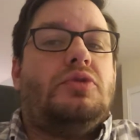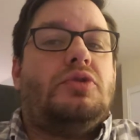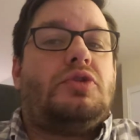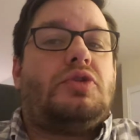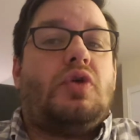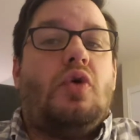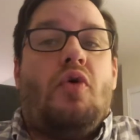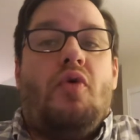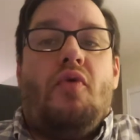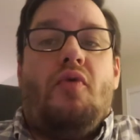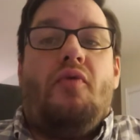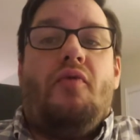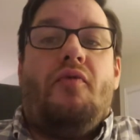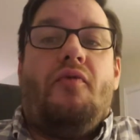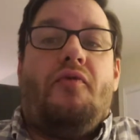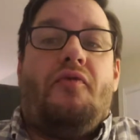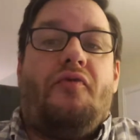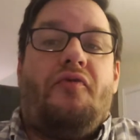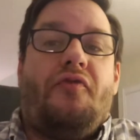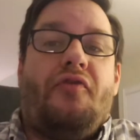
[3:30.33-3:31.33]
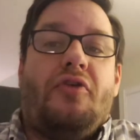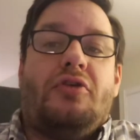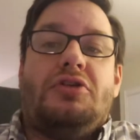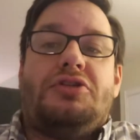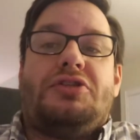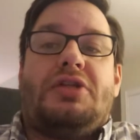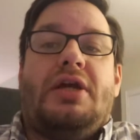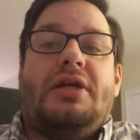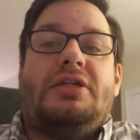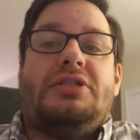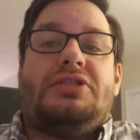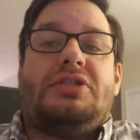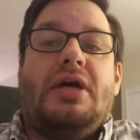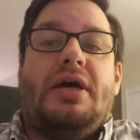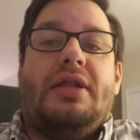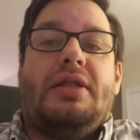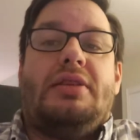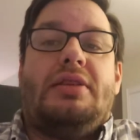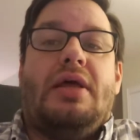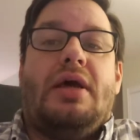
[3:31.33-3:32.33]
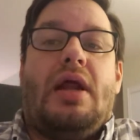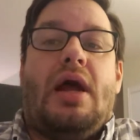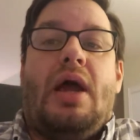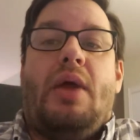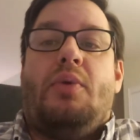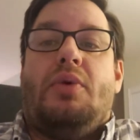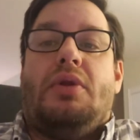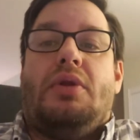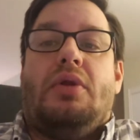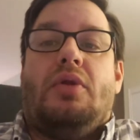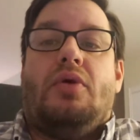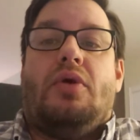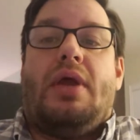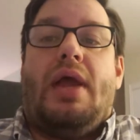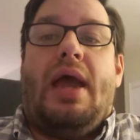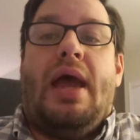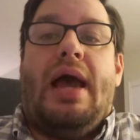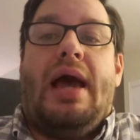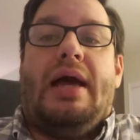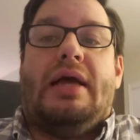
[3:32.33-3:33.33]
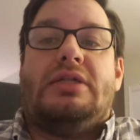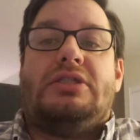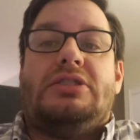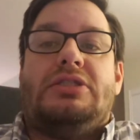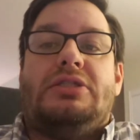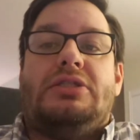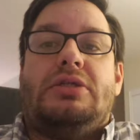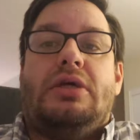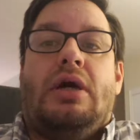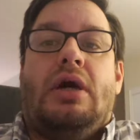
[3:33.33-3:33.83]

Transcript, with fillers: so first I decided that I would look at